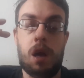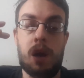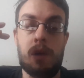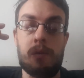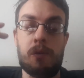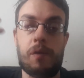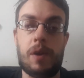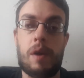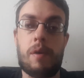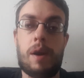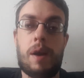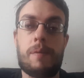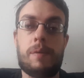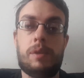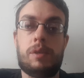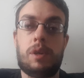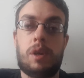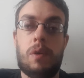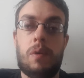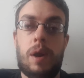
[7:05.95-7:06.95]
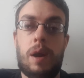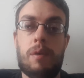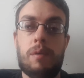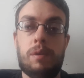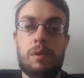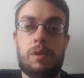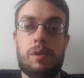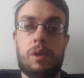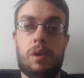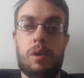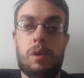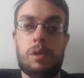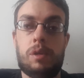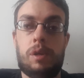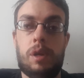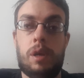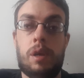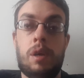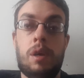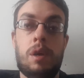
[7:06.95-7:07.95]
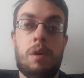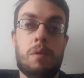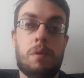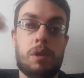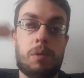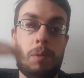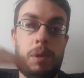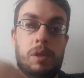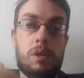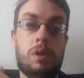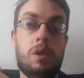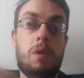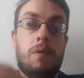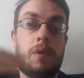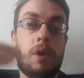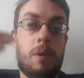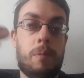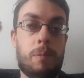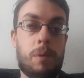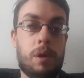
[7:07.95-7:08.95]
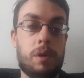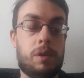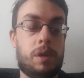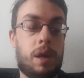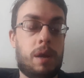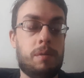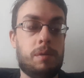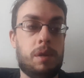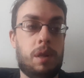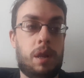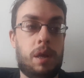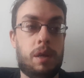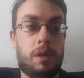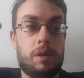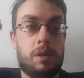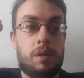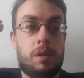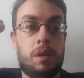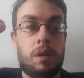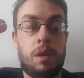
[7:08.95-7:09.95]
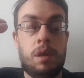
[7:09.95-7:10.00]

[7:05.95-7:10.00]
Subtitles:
without having to go out and source it, which means you've got more time to list.